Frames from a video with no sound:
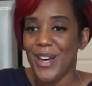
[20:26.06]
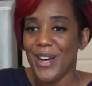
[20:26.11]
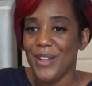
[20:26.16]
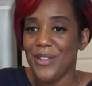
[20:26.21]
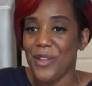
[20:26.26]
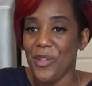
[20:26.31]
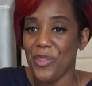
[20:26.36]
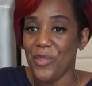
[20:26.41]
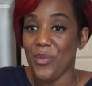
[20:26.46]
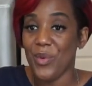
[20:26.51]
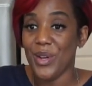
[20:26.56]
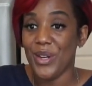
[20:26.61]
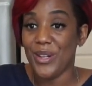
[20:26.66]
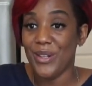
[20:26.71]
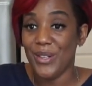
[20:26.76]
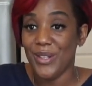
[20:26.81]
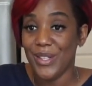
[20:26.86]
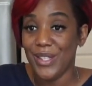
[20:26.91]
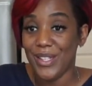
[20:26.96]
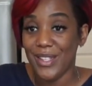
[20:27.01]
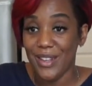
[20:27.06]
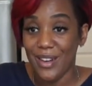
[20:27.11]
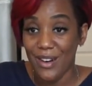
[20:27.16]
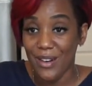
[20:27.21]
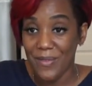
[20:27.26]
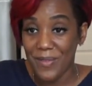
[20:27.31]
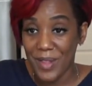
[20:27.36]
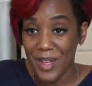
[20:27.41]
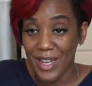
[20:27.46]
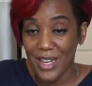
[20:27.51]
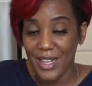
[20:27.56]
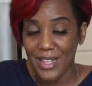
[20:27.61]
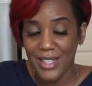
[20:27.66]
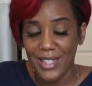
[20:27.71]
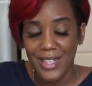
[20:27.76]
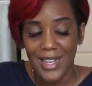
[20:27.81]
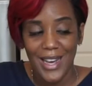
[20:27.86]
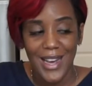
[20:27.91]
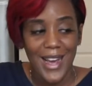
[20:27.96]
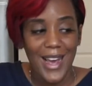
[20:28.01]
the thrills of
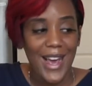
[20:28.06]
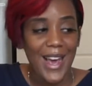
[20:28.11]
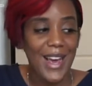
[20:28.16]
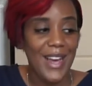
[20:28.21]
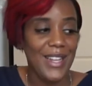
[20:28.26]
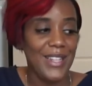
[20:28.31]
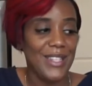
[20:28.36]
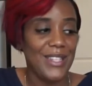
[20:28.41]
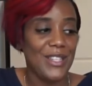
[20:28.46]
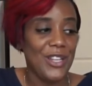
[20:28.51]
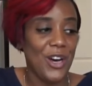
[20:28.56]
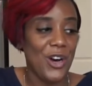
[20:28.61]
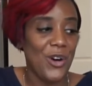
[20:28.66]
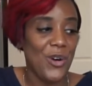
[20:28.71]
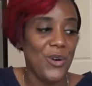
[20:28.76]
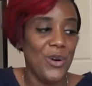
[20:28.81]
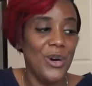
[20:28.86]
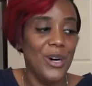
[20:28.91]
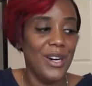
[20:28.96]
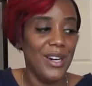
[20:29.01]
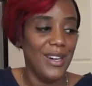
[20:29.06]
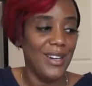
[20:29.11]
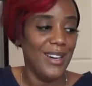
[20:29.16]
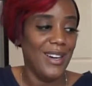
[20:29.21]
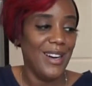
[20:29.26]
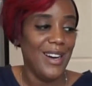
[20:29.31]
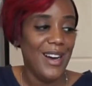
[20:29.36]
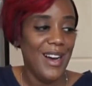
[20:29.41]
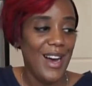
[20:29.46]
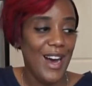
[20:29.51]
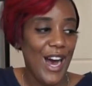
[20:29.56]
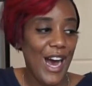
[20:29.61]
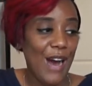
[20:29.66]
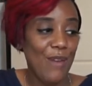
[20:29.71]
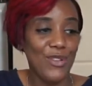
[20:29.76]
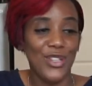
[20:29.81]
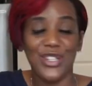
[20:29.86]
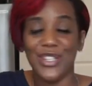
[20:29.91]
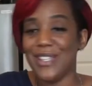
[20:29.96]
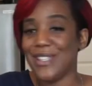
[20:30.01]
things. And so
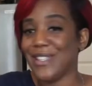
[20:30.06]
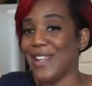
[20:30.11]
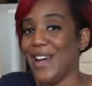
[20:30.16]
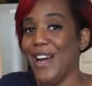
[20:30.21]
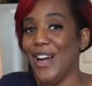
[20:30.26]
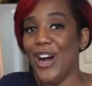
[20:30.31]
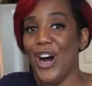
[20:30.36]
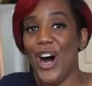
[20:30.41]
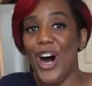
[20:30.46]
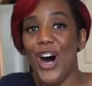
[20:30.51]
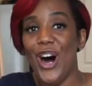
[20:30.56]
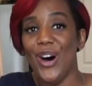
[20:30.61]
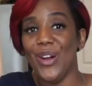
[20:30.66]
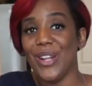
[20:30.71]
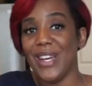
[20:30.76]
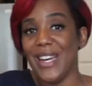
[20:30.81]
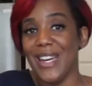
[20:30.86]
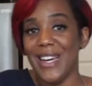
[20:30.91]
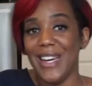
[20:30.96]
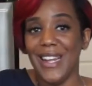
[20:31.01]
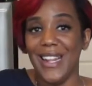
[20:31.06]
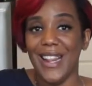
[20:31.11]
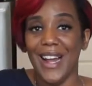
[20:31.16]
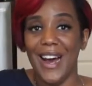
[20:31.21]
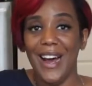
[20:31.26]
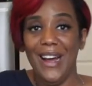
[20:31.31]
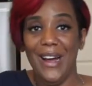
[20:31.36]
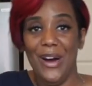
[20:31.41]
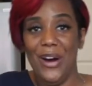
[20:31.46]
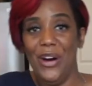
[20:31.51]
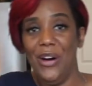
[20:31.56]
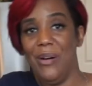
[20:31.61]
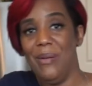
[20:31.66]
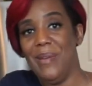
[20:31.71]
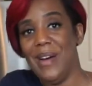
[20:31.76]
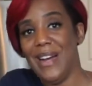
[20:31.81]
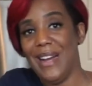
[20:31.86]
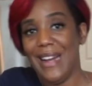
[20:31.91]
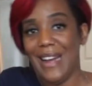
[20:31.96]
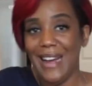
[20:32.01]
I was just like all in, like, oh
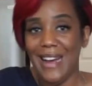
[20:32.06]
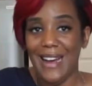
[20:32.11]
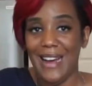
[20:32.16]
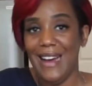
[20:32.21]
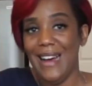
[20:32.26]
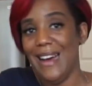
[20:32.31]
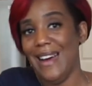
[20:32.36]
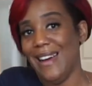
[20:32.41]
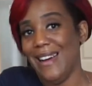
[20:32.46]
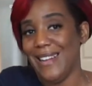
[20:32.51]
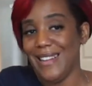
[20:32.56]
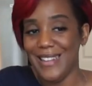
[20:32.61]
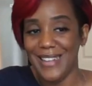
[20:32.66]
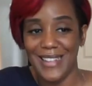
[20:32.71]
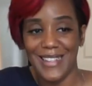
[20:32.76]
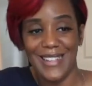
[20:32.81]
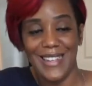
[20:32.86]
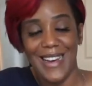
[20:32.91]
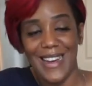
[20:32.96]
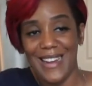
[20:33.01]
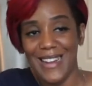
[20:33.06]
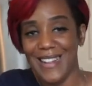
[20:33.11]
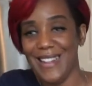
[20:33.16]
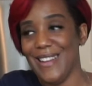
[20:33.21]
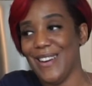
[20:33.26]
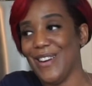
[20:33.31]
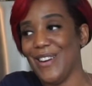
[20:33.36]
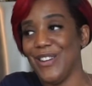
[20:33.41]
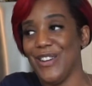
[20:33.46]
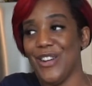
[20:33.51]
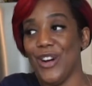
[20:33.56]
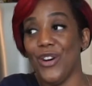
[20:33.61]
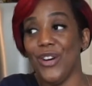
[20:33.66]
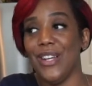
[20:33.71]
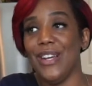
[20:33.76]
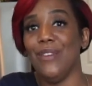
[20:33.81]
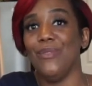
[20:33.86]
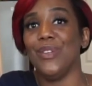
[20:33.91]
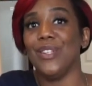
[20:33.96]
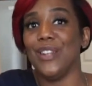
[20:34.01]
my God, this and that. You know,
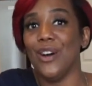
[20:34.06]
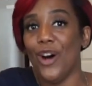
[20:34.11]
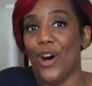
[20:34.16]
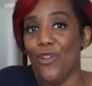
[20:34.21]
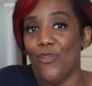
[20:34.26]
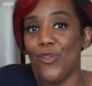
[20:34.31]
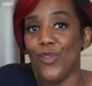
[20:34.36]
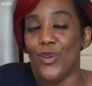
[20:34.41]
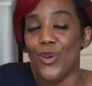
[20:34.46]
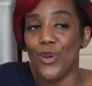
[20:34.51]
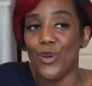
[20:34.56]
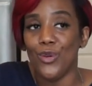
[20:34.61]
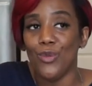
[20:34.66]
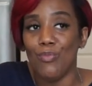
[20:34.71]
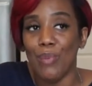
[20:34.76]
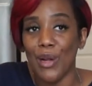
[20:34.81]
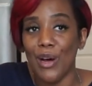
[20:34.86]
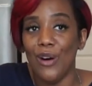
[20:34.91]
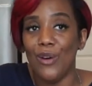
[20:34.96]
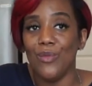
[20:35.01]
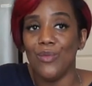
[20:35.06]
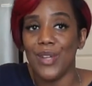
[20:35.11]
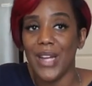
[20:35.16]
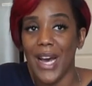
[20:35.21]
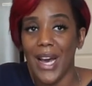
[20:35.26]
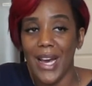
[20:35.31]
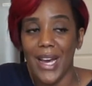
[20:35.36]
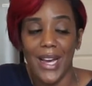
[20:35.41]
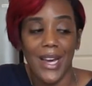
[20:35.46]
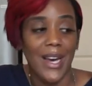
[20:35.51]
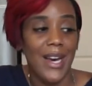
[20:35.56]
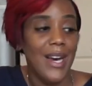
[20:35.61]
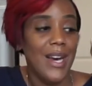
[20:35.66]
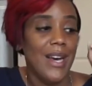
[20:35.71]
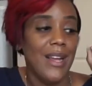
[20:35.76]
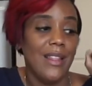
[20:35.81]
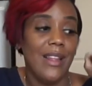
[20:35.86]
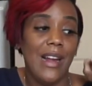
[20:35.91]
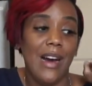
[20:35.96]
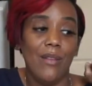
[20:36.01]
it was a full blown day
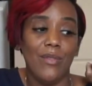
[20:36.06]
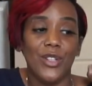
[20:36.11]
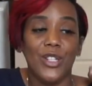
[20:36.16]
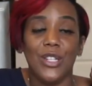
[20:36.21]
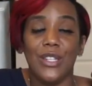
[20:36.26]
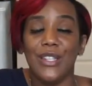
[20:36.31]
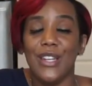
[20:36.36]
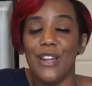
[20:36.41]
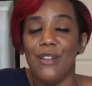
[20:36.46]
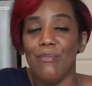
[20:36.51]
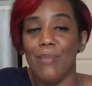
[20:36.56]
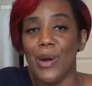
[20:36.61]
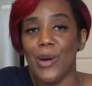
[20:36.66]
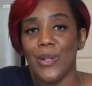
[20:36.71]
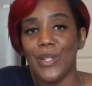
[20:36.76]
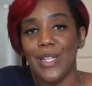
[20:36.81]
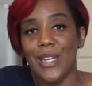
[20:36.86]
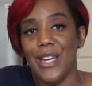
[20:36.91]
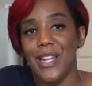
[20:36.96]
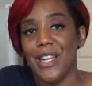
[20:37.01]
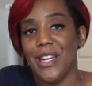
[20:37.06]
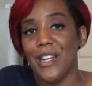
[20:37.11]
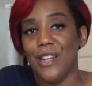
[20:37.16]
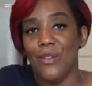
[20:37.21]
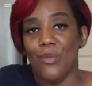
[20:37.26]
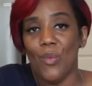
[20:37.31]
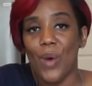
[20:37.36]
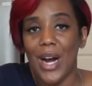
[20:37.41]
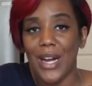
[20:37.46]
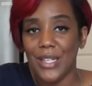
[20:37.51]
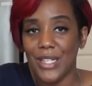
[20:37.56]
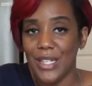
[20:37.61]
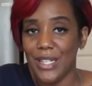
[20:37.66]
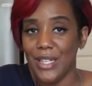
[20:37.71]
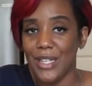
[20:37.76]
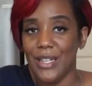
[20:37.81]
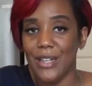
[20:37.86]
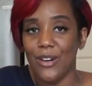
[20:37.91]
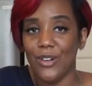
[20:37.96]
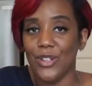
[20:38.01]
that I was just immersed in it and watching
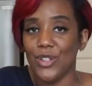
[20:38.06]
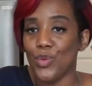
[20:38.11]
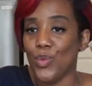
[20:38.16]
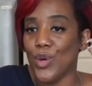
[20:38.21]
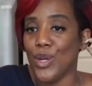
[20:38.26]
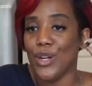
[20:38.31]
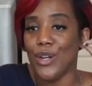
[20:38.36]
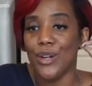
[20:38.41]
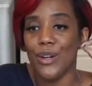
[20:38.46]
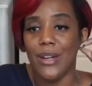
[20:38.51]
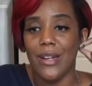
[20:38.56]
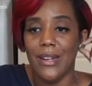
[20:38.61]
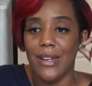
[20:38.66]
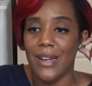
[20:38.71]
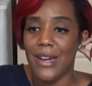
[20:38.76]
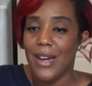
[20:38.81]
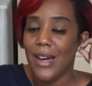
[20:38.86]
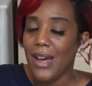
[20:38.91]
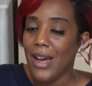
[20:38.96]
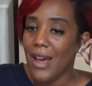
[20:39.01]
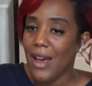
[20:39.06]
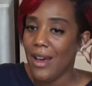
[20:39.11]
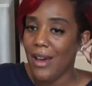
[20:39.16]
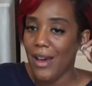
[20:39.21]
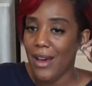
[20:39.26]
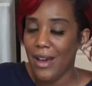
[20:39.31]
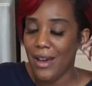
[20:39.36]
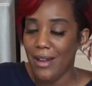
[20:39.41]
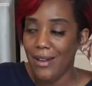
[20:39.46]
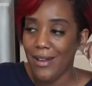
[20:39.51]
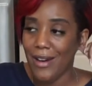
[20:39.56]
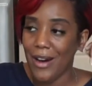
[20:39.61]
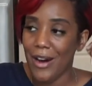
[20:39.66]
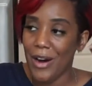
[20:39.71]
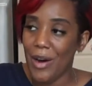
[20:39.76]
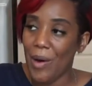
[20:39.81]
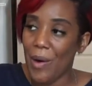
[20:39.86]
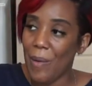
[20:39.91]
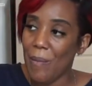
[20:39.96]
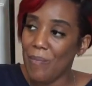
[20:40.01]
it on Twitter
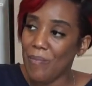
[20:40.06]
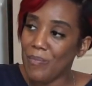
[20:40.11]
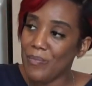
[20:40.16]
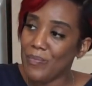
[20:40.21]
and